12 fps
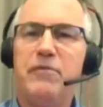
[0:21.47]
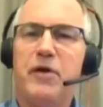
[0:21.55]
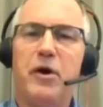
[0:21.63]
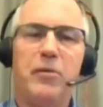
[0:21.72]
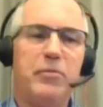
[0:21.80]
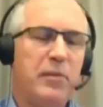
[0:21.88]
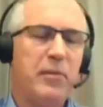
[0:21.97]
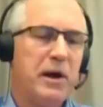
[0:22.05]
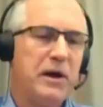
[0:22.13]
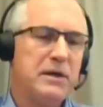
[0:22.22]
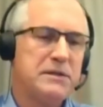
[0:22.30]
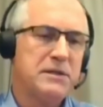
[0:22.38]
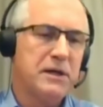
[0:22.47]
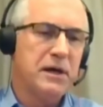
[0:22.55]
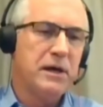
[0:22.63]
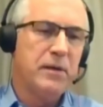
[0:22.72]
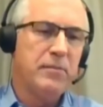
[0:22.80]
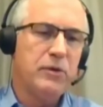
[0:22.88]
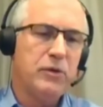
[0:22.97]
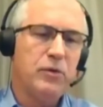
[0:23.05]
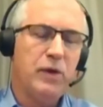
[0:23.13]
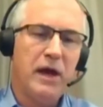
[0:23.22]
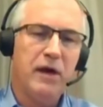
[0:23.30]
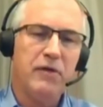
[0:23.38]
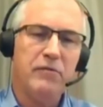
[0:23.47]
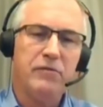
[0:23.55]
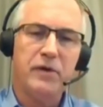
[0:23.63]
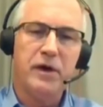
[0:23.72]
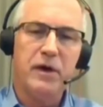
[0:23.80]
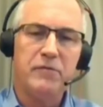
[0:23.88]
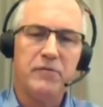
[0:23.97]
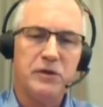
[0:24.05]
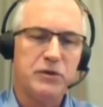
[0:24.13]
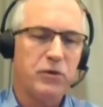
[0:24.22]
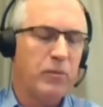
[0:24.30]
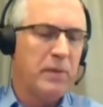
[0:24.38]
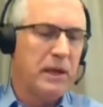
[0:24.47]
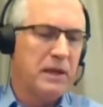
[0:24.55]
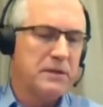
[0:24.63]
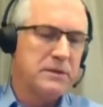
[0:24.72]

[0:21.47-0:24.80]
for compromise. You have Viktor Orban